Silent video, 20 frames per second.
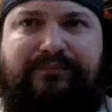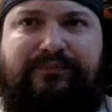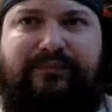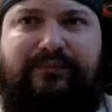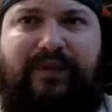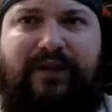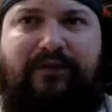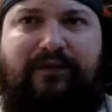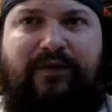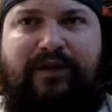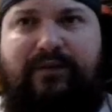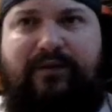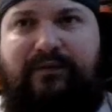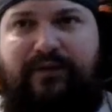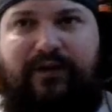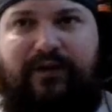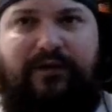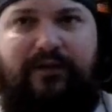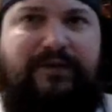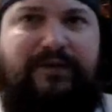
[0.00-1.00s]
the Venom
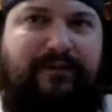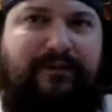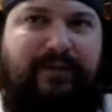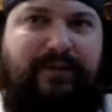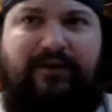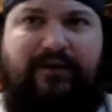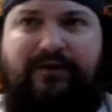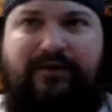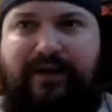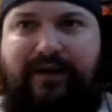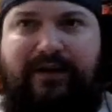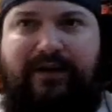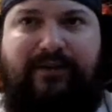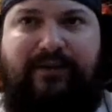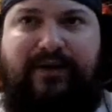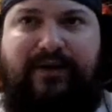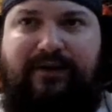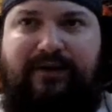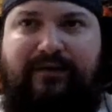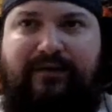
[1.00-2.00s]
films, I've been on record
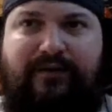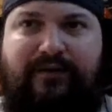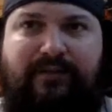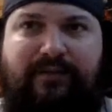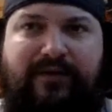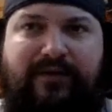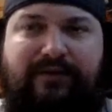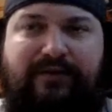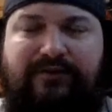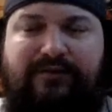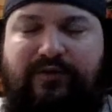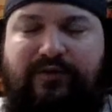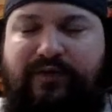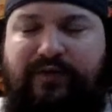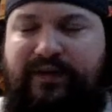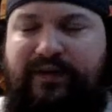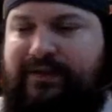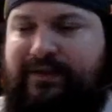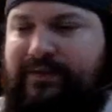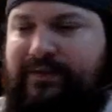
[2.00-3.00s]
about how I feel about those
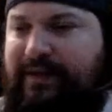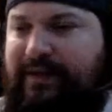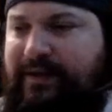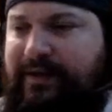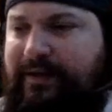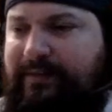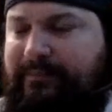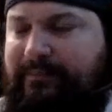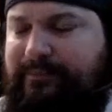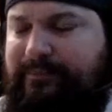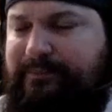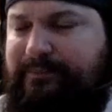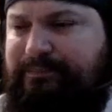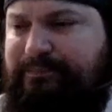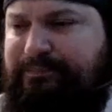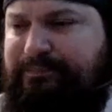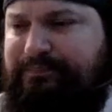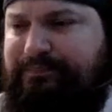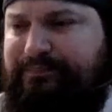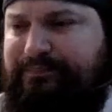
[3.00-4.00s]
movies.
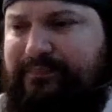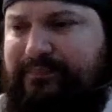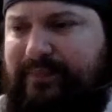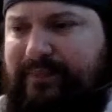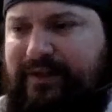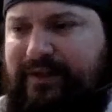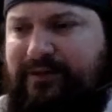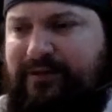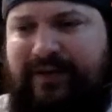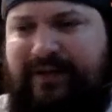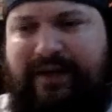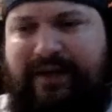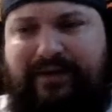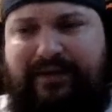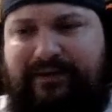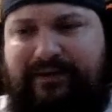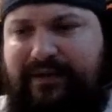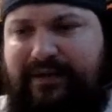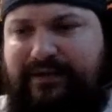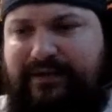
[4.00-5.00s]
So yeah,
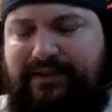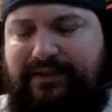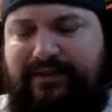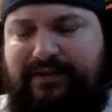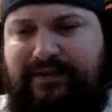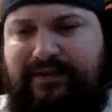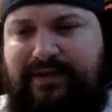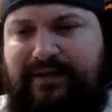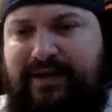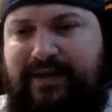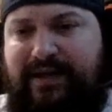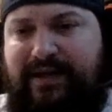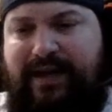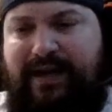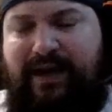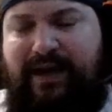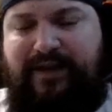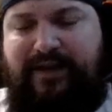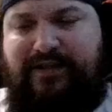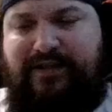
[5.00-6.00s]
it's
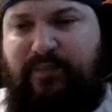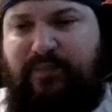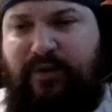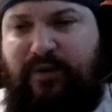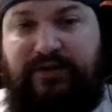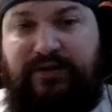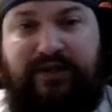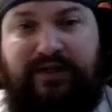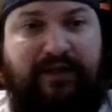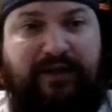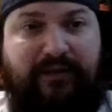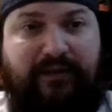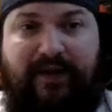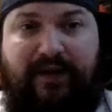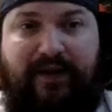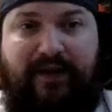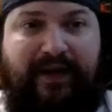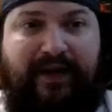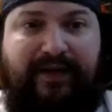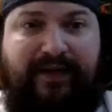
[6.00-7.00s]
supposedly going to be the
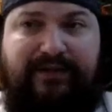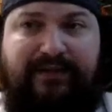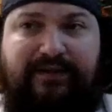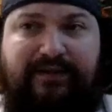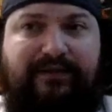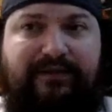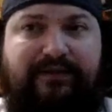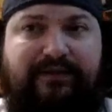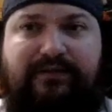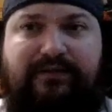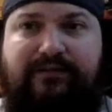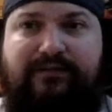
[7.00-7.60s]
last